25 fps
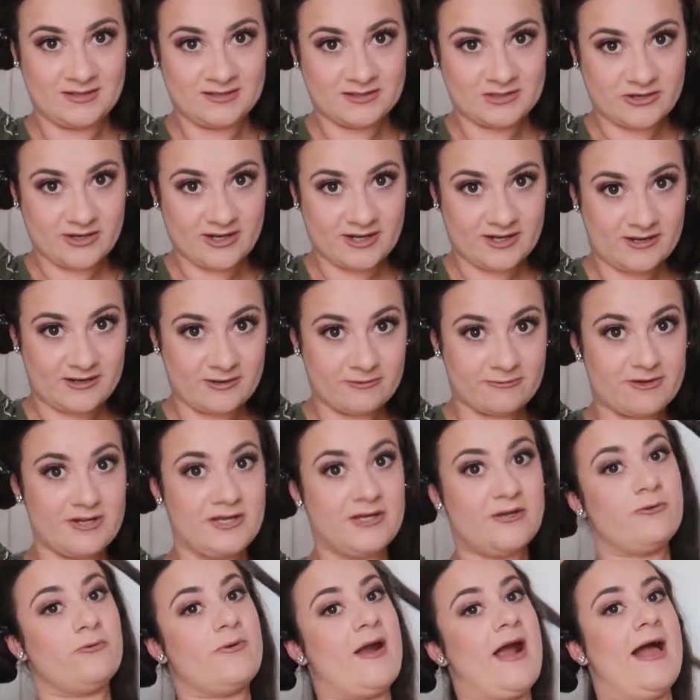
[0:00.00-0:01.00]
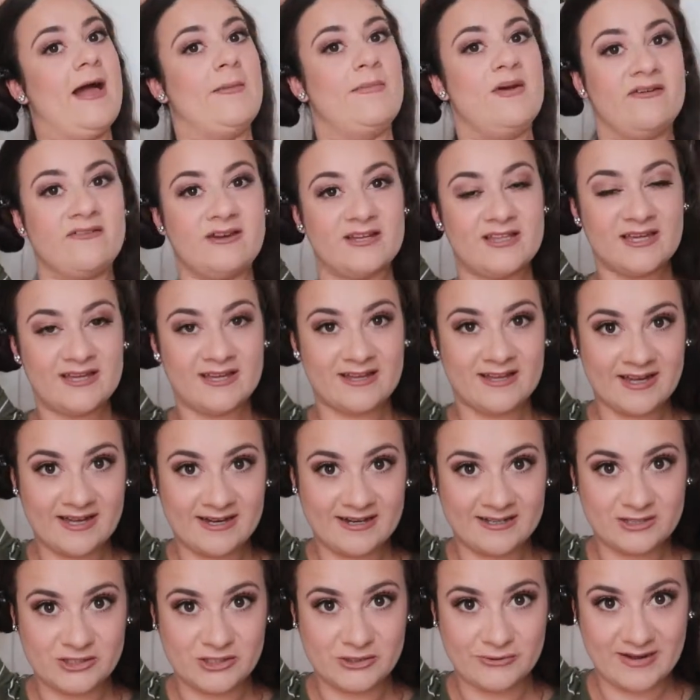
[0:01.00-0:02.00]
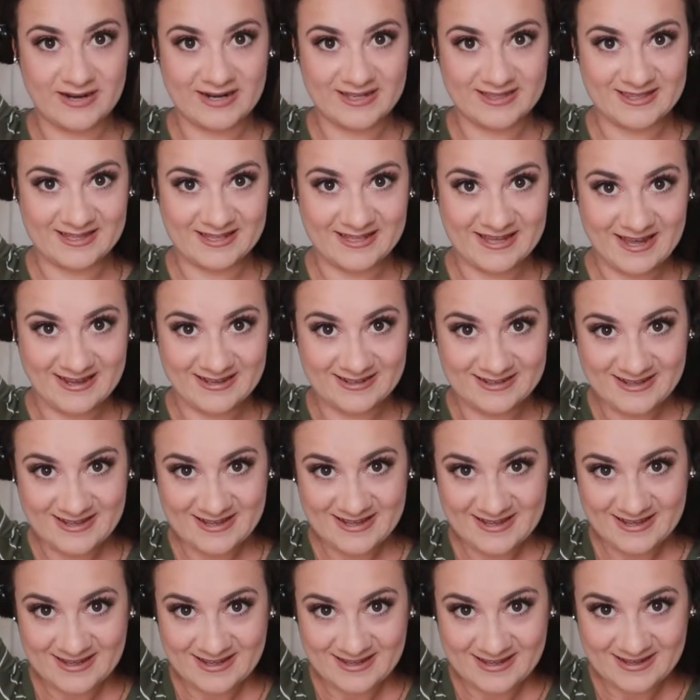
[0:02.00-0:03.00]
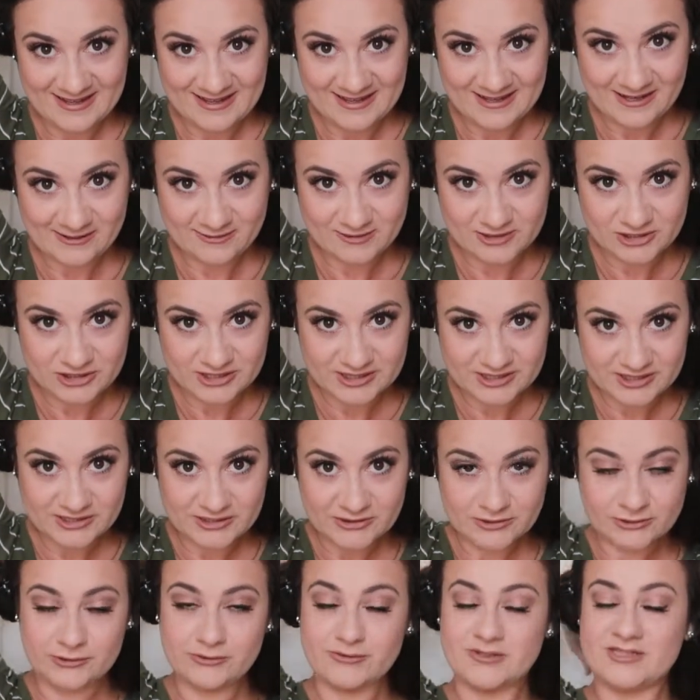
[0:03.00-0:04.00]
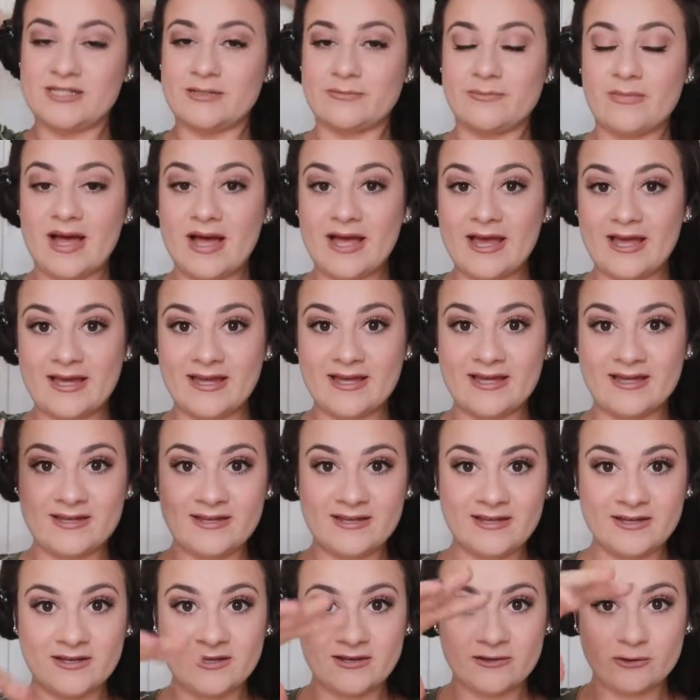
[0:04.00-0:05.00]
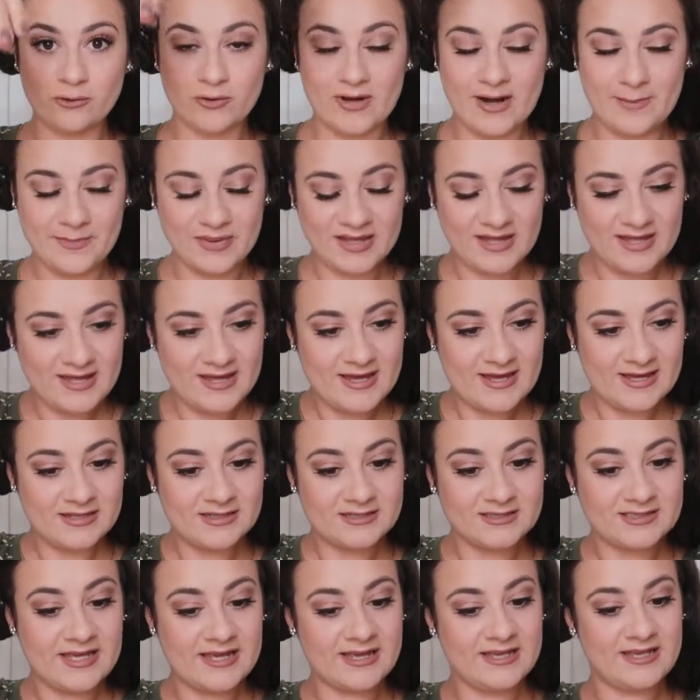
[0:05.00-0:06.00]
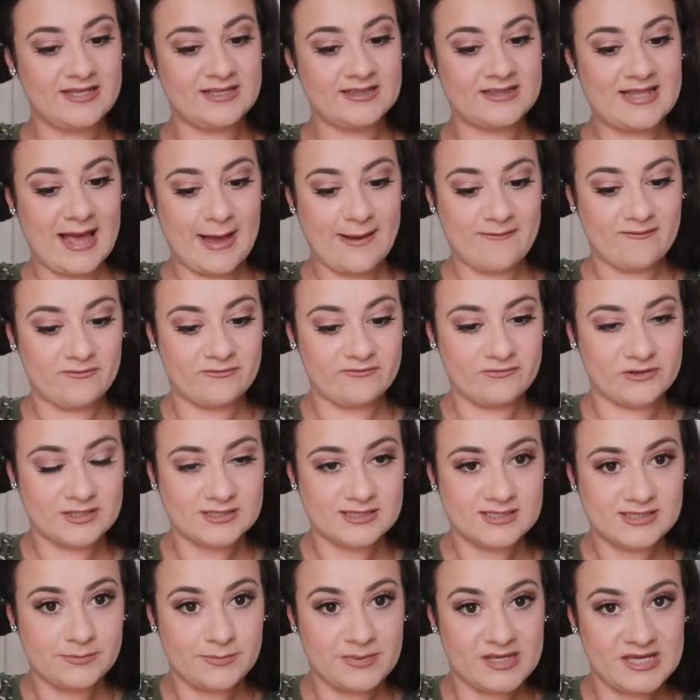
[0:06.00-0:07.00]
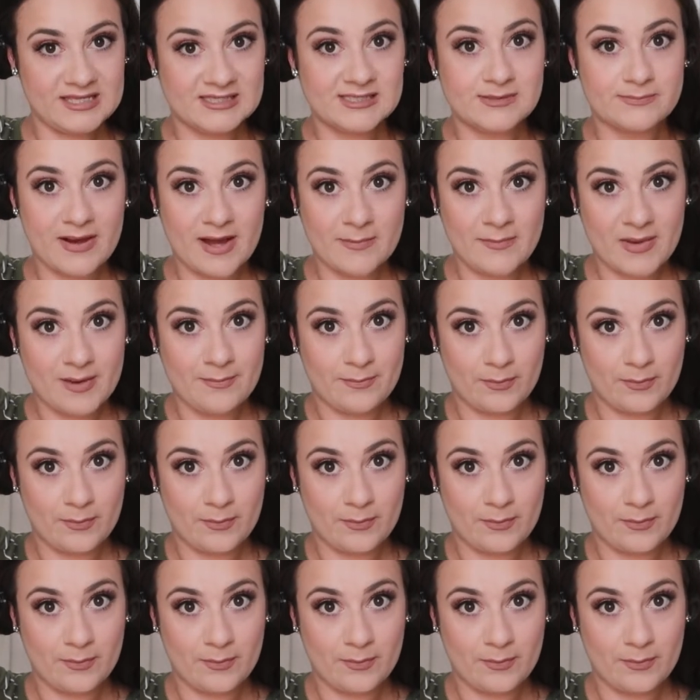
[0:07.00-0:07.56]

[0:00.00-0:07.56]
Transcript: Sorry, I gotta re-grab everything. I didn't do anything yet. I was just losing my grip. Taking that first piece by my